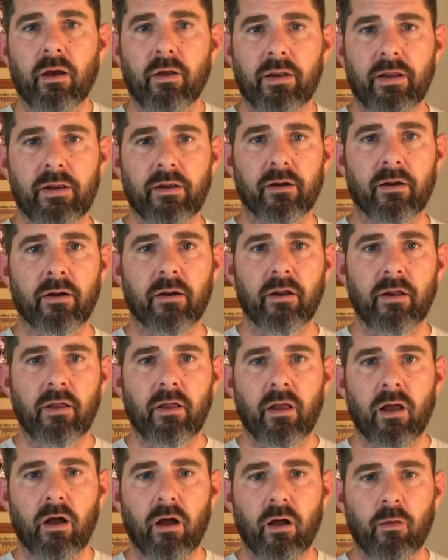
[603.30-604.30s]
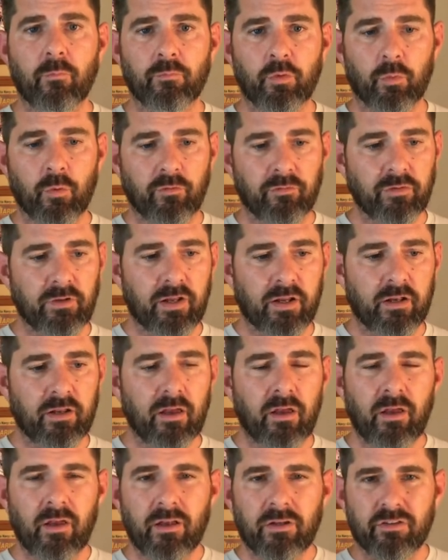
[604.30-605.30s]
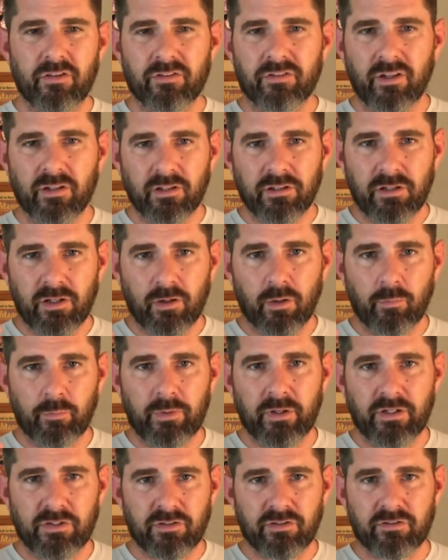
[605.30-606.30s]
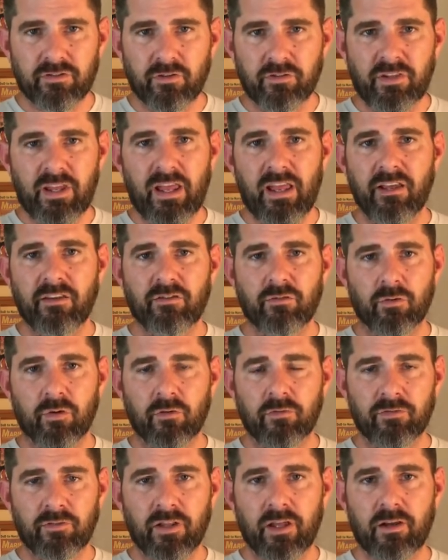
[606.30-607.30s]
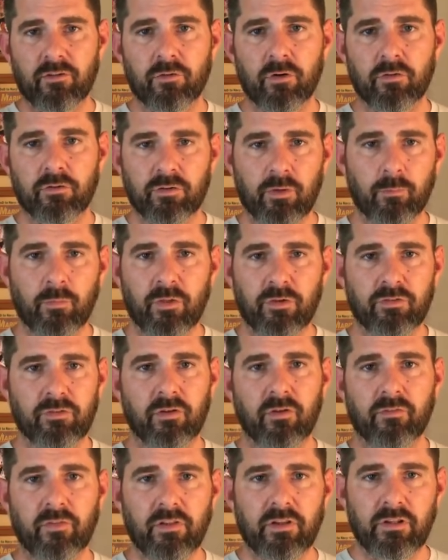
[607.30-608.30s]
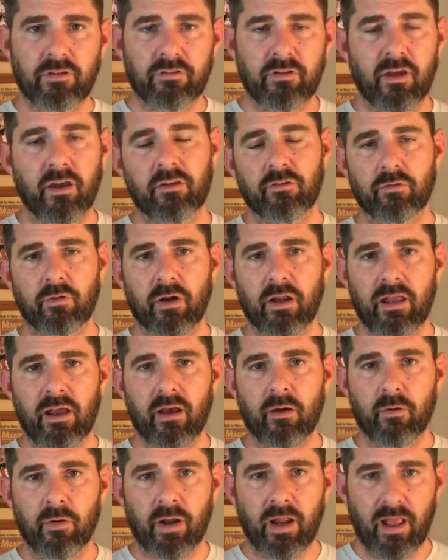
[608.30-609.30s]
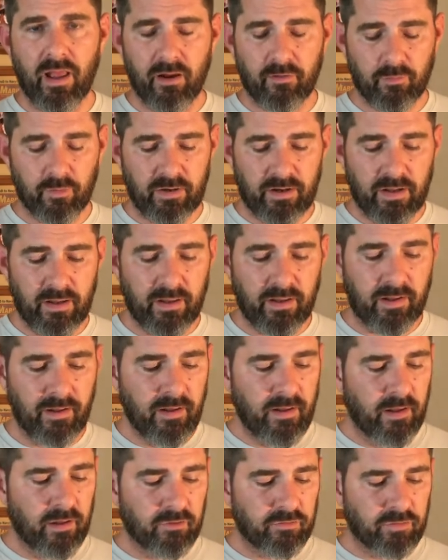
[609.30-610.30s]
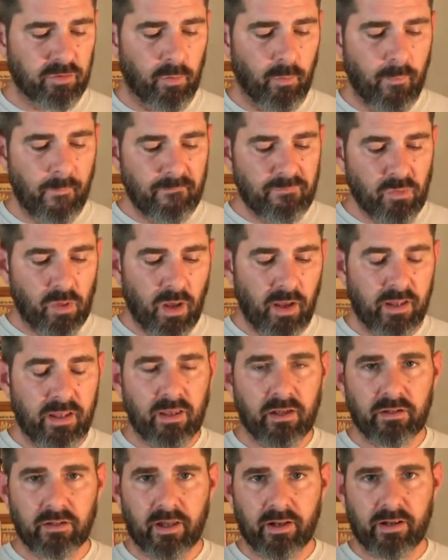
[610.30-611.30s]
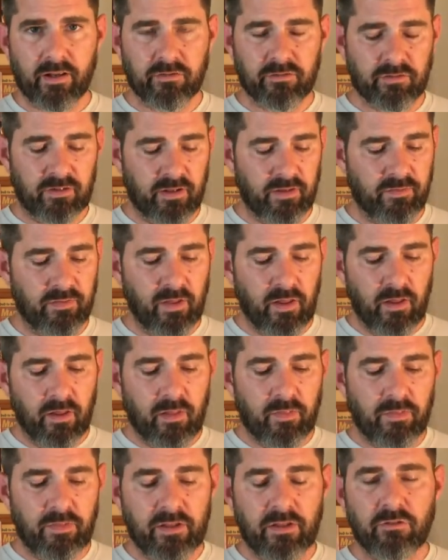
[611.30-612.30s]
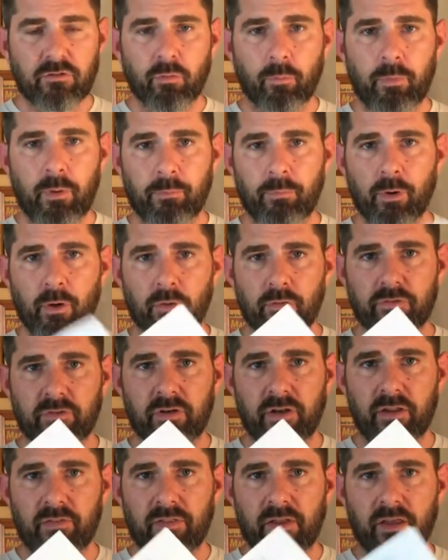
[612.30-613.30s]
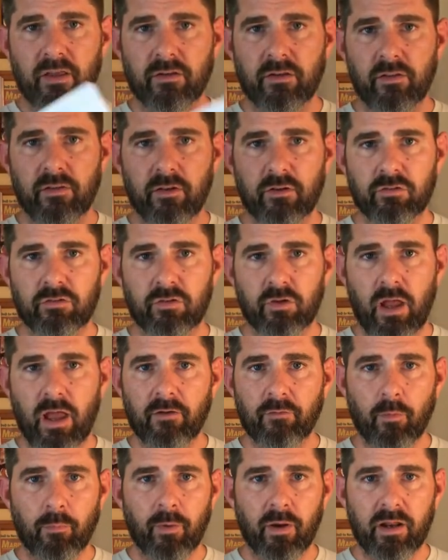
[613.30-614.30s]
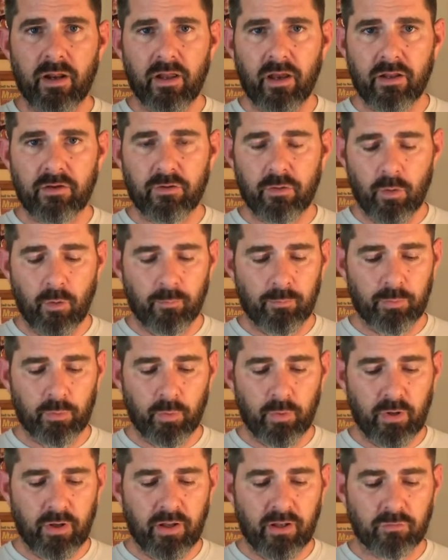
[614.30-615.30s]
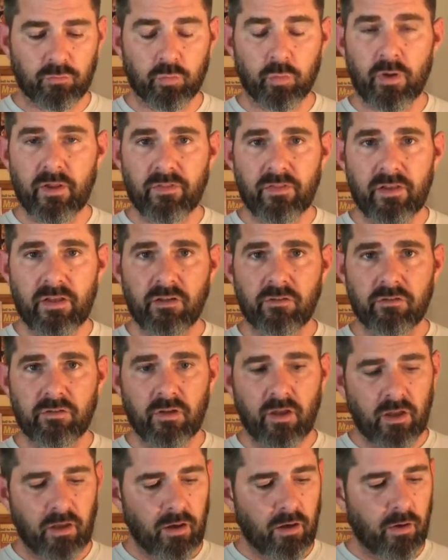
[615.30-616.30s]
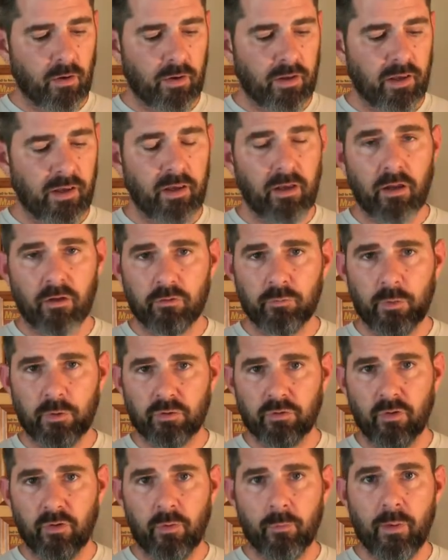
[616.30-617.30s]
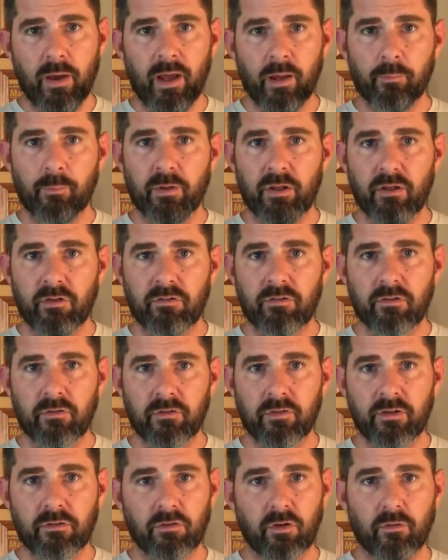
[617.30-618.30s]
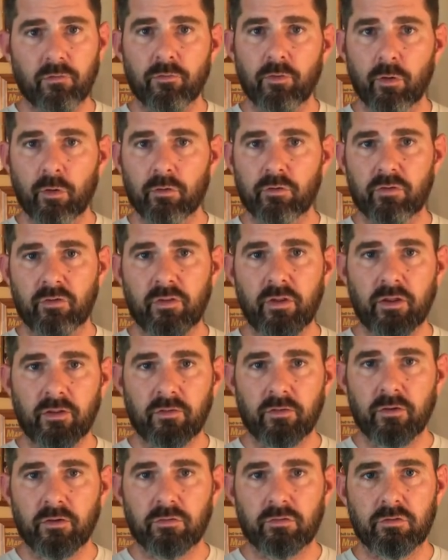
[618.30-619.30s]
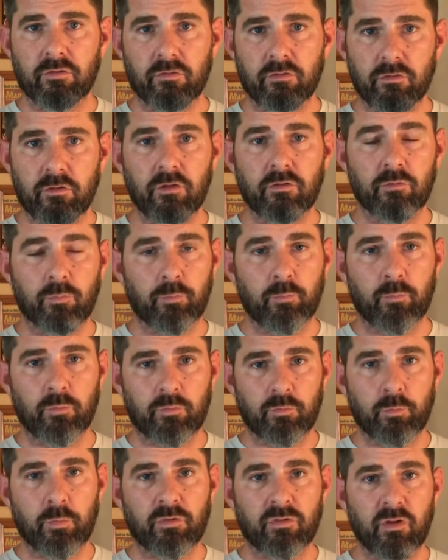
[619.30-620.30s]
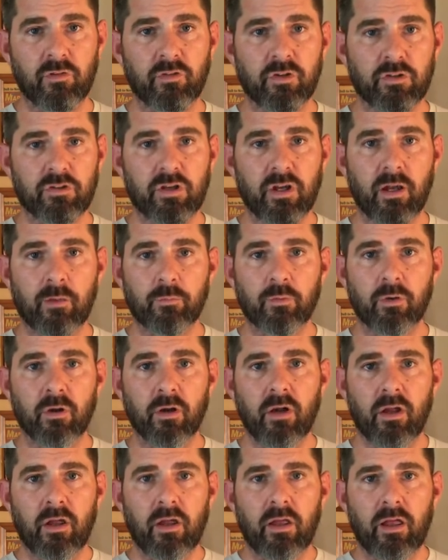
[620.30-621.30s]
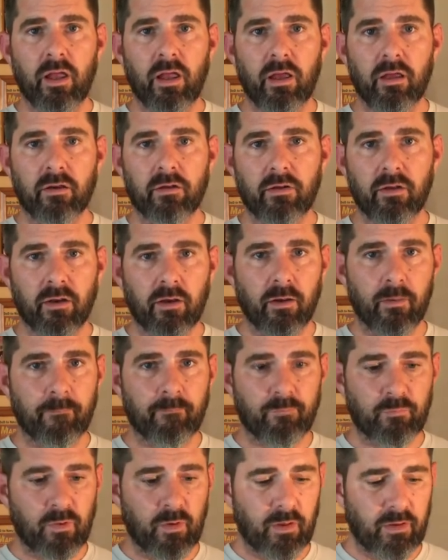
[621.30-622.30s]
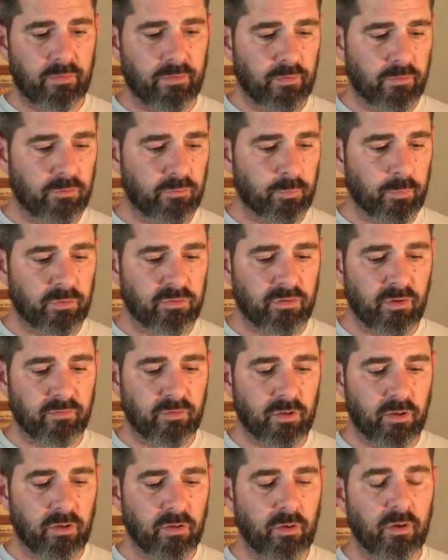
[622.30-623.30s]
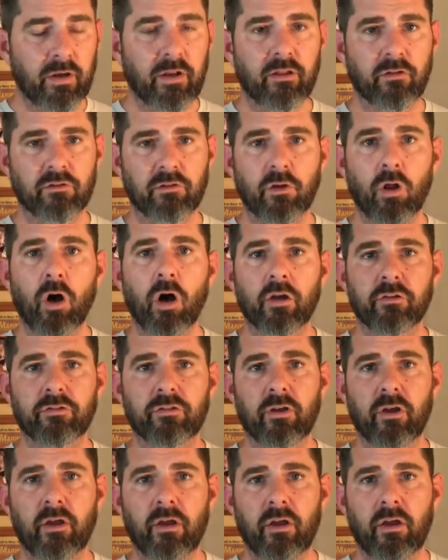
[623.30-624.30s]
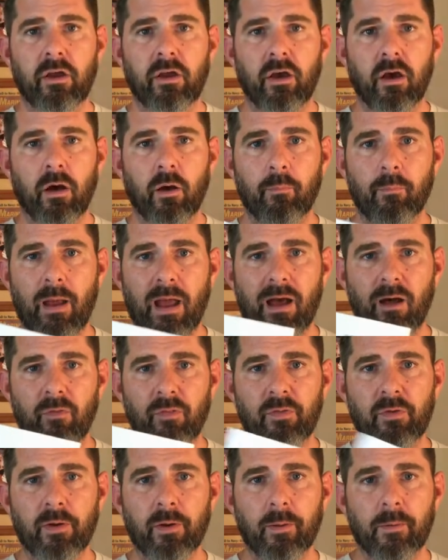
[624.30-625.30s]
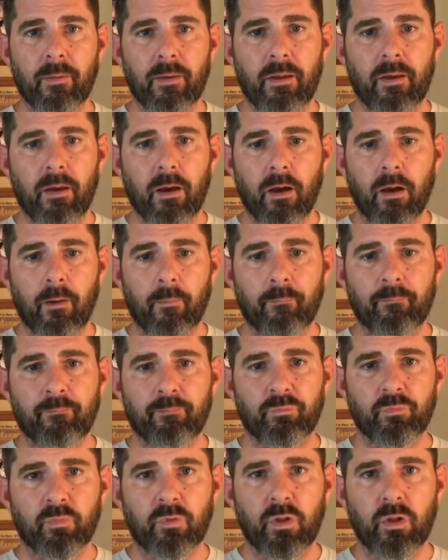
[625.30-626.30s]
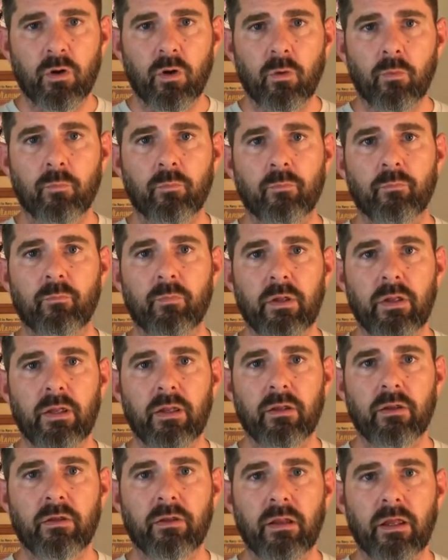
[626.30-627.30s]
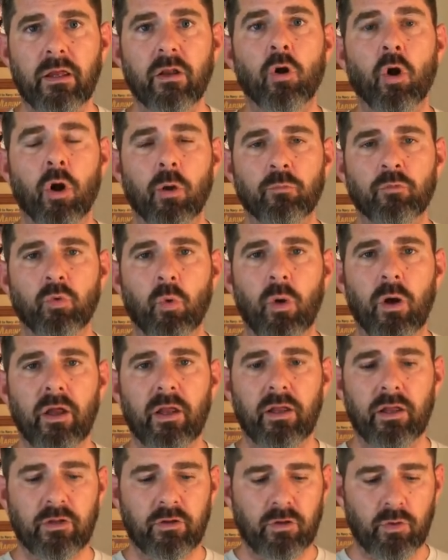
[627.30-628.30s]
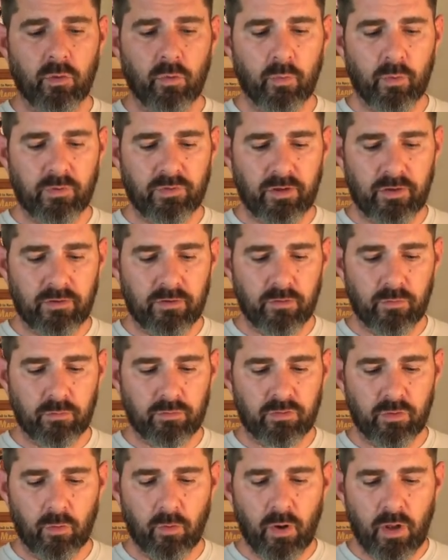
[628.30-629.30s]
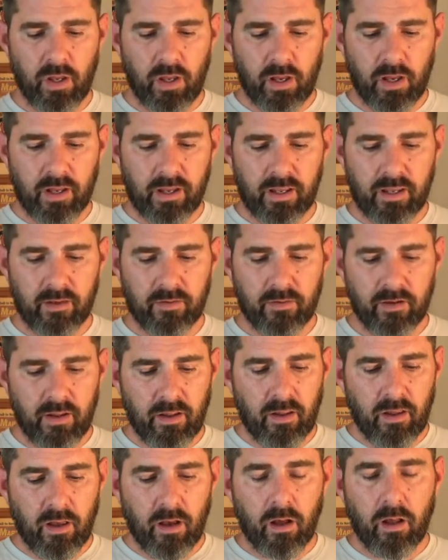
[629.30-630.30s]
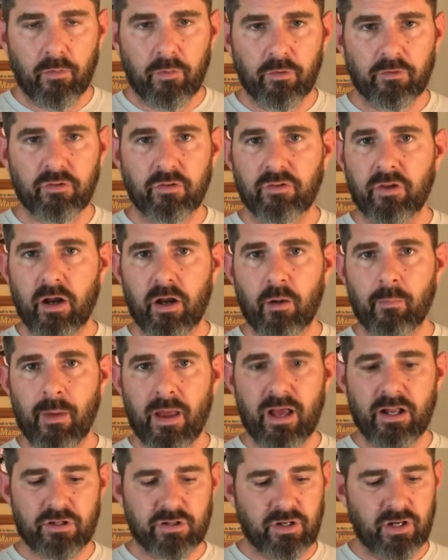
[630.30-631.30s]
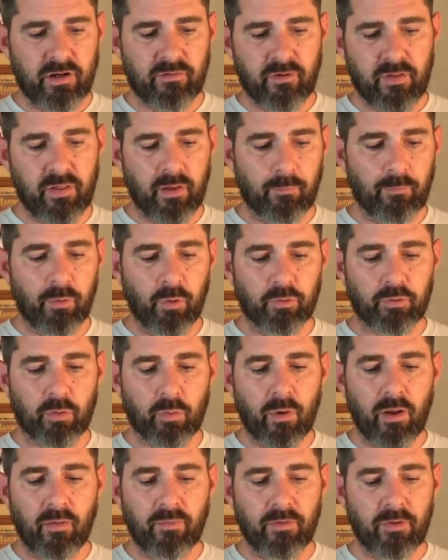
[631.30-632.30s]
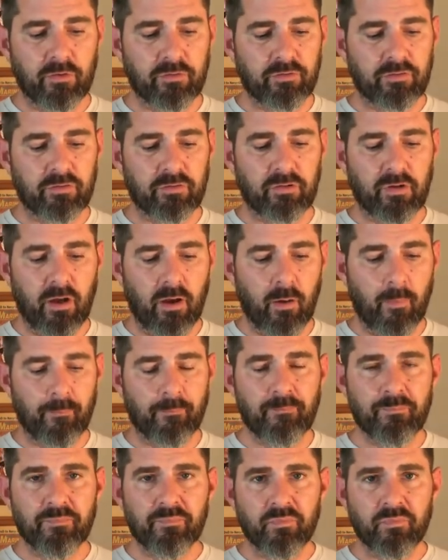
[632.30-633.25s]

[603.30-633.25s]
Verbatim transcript: out here um, to reflect just a little bit, just a taste or a flavor of some of the stuff these guys are encountering every day. So again, like I said, these will be posted at the end of this. Uh, everybody, I do implore you guys read these, okay? Especially the back piece, and these are the folks that this this specific chapter and uh, at the specific unit has lost um, out there. Um, you know, in, in harm's way and doing what they do. So again, uh, this entire match and everything built around this, um,